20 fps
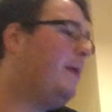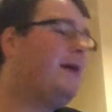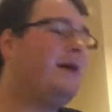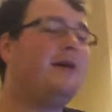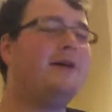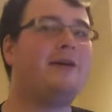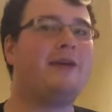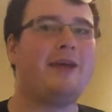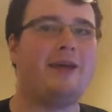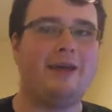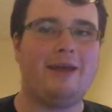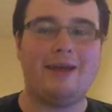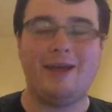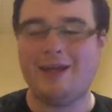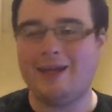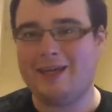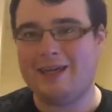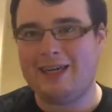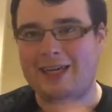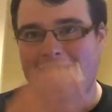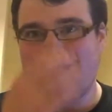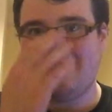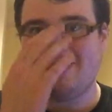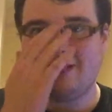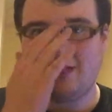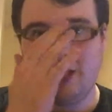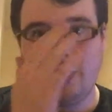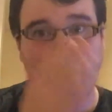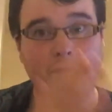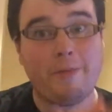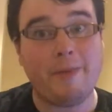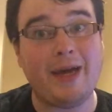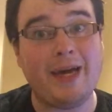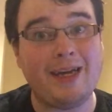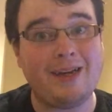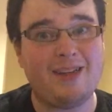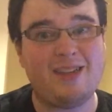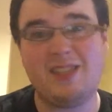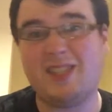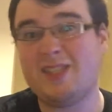Okay, I'll start with
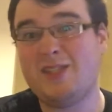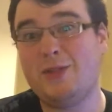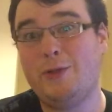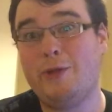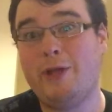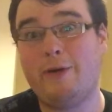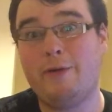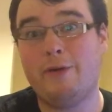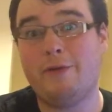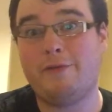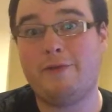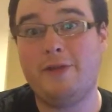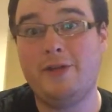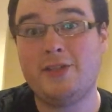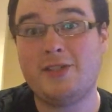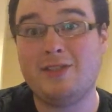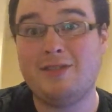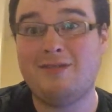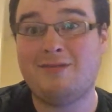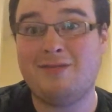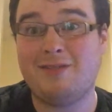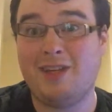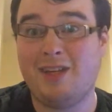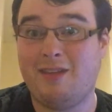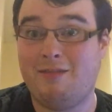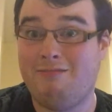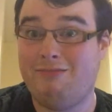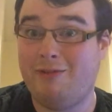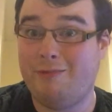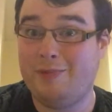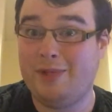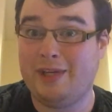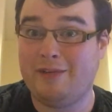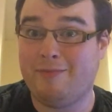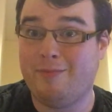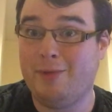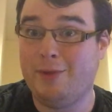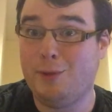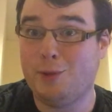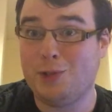Pan because I saw that one first and I probably have
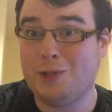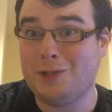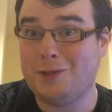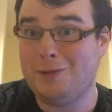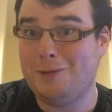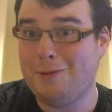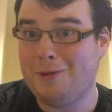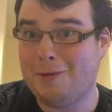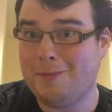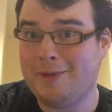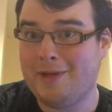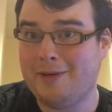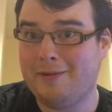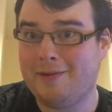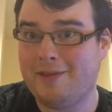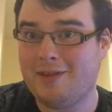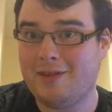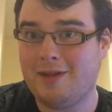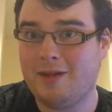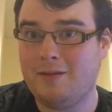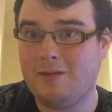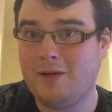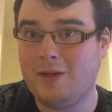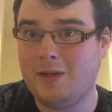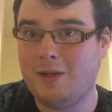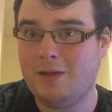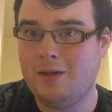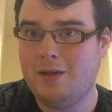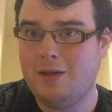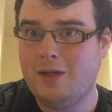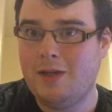more to talk about with that one.